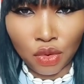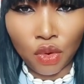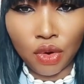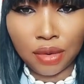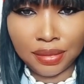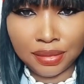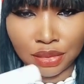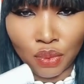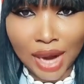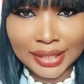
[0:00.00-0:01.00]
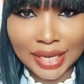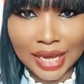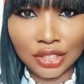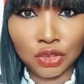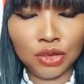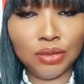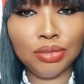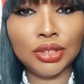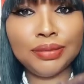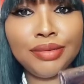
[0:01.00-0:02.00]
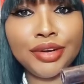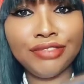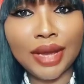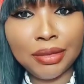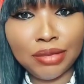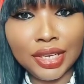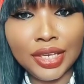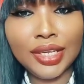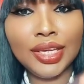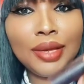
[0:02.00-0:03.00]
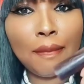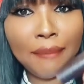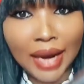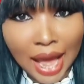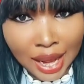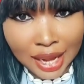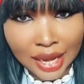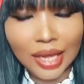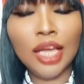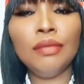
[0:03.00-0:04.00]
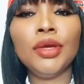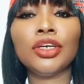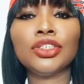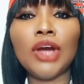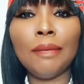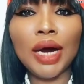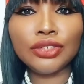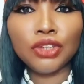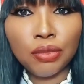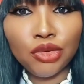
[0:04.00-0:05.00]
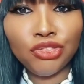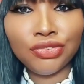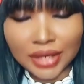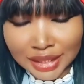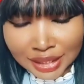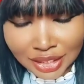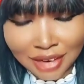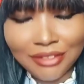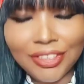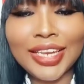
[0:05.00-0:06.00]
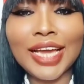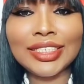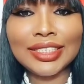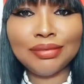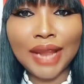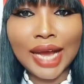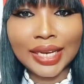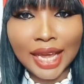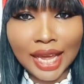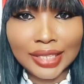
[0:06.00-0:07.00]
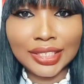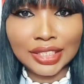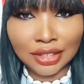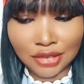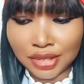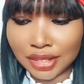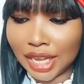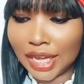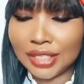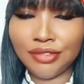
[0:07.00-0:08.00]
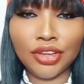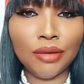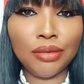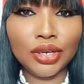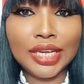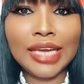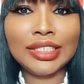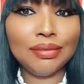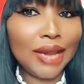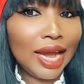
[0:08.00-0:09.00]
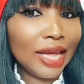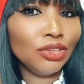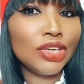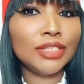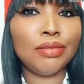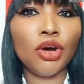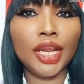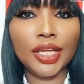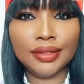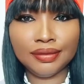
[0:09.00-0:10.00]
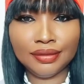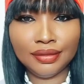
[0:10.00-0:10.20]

Or white candle, but preferably black, because you're about to remove something that is black, negative in your body. As the black candle is burning,